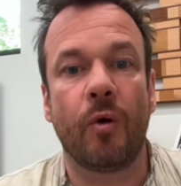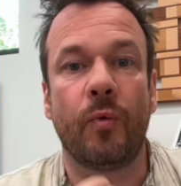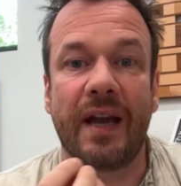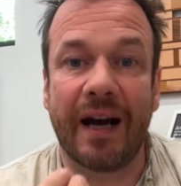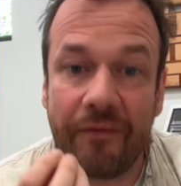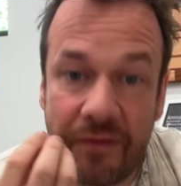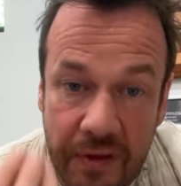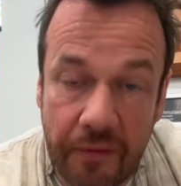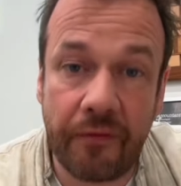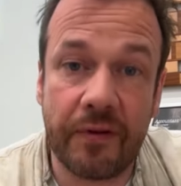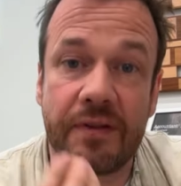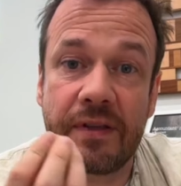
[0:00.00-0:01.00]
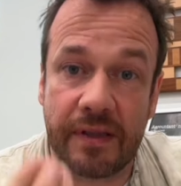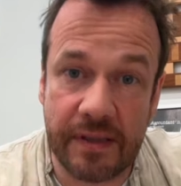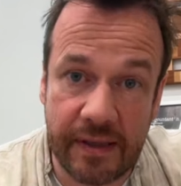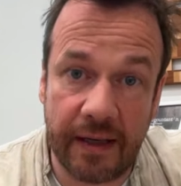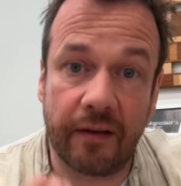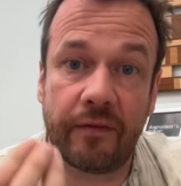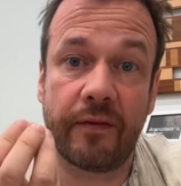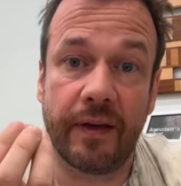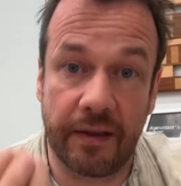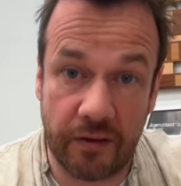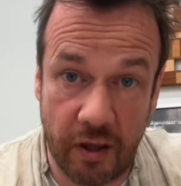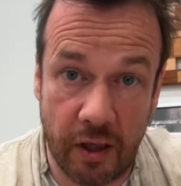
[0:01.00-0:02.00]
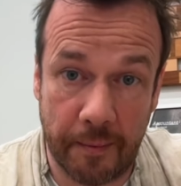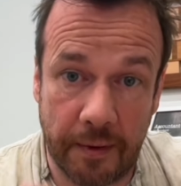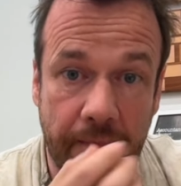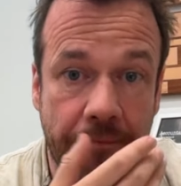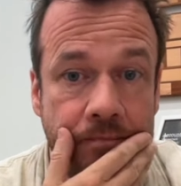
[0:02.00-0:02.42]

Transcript: we have difference itself in common.